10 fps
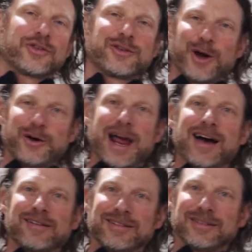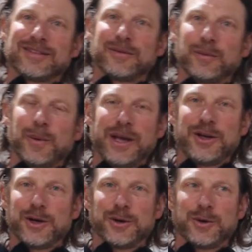to slow down. Yep. We
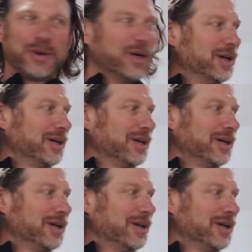do